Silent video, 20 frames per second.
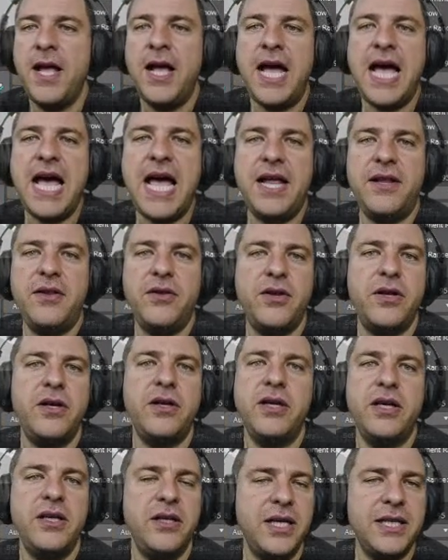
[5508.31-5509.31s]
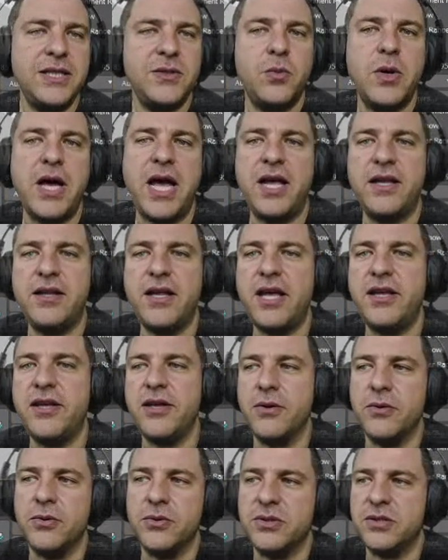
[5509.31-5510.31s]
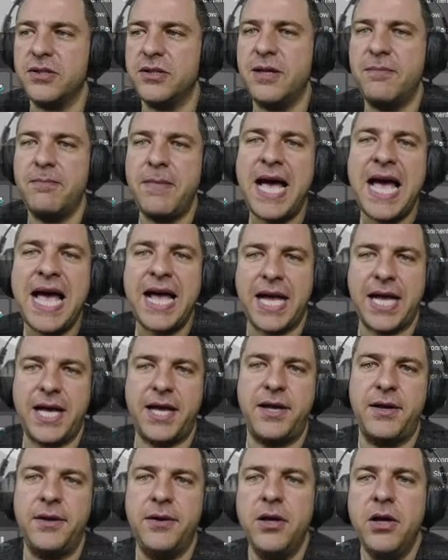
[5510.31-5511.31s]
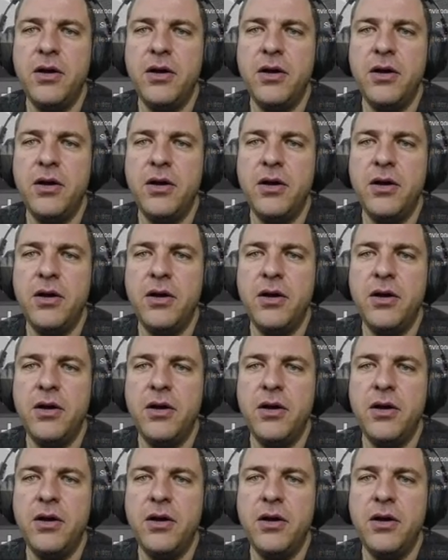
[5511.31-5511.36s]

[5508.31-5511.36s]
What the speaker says: and in this way they use the Mac